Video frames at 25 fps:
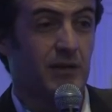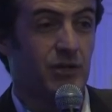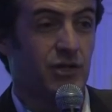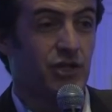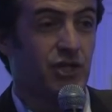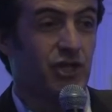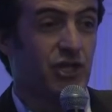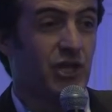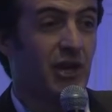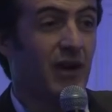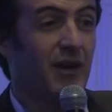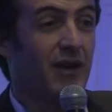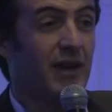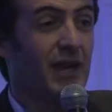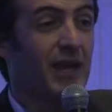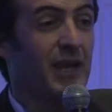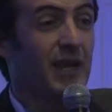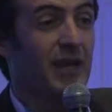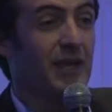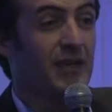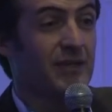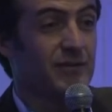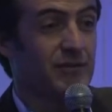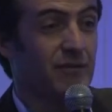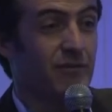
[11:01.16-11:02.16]

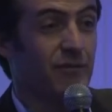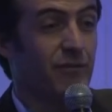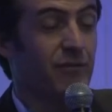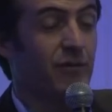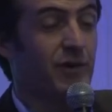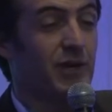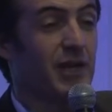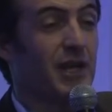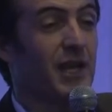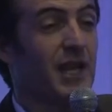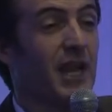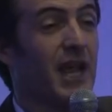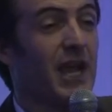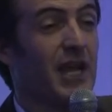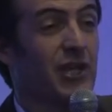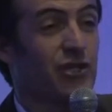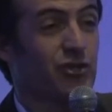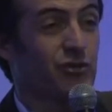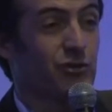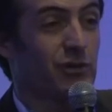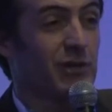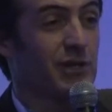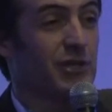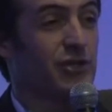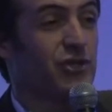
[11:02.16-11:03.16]
Sharing is a very
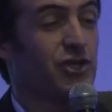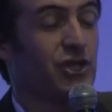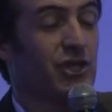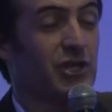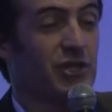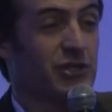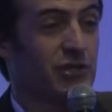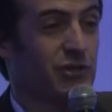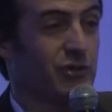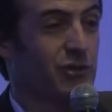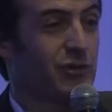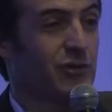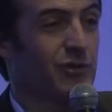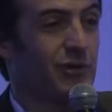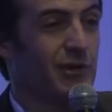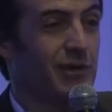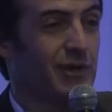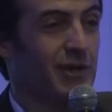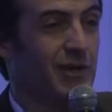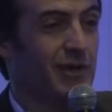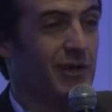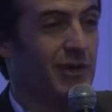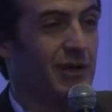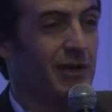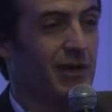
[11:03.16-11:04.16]
natural gesture,
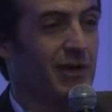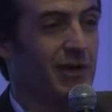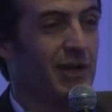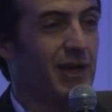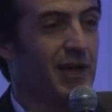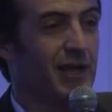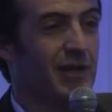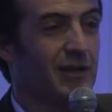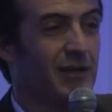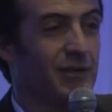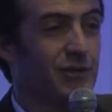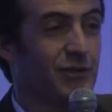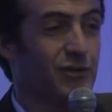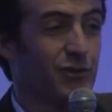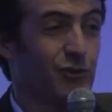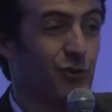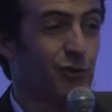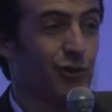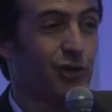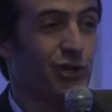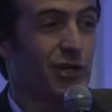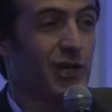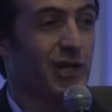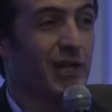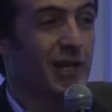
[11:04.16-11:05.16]
and the
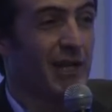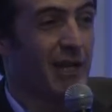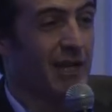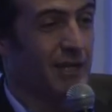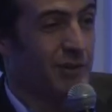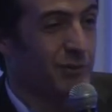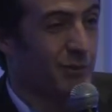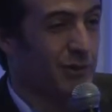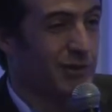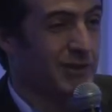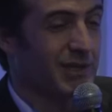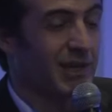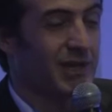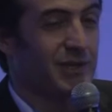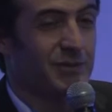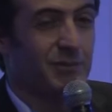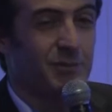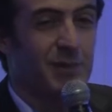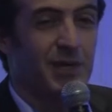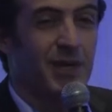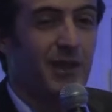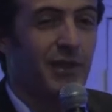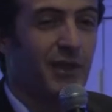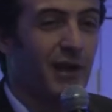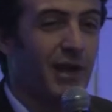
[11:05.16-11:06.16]
social network has
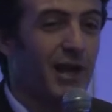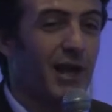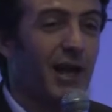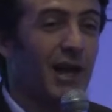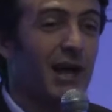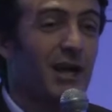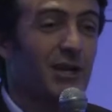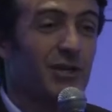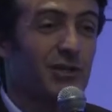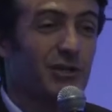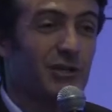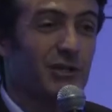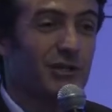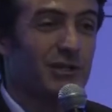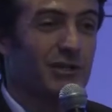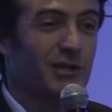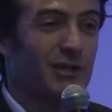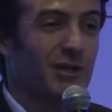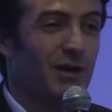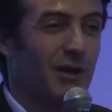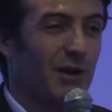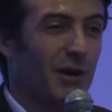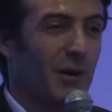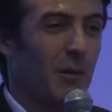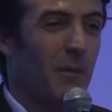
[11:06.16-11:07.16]
been the
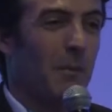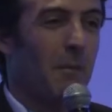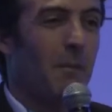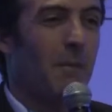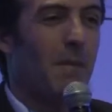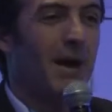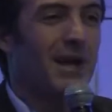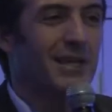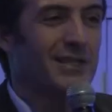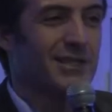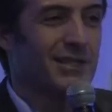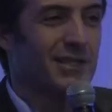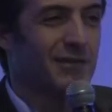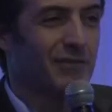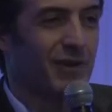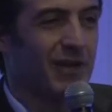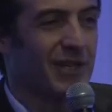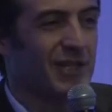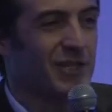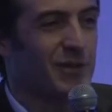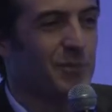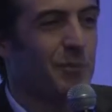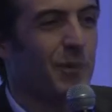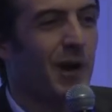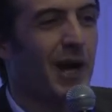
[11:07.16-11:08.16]
largest massive
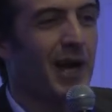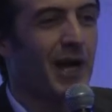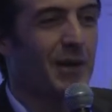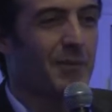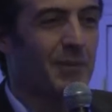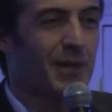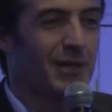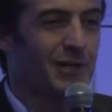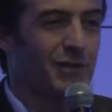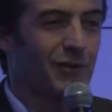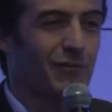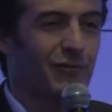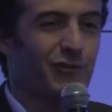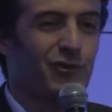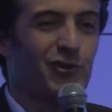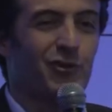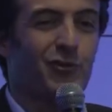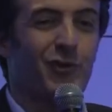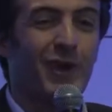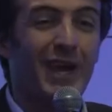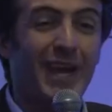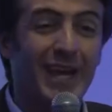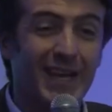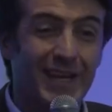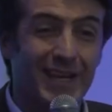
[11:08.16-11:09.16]
experiment of
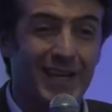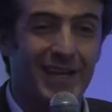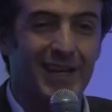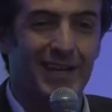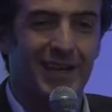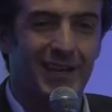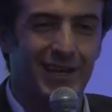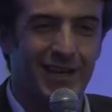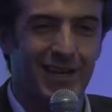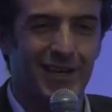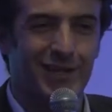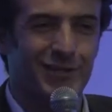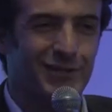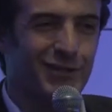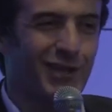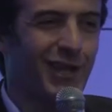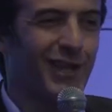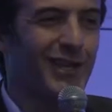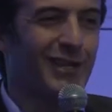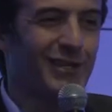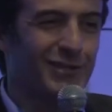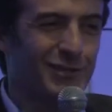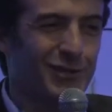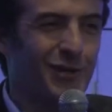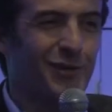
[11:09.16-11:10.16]
training in the
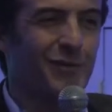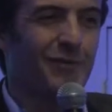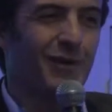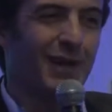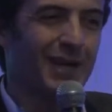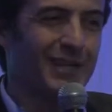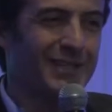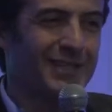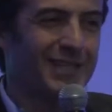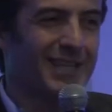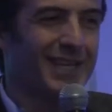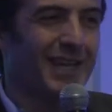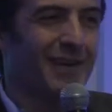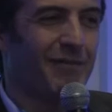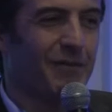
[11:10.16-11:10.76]
history of IT.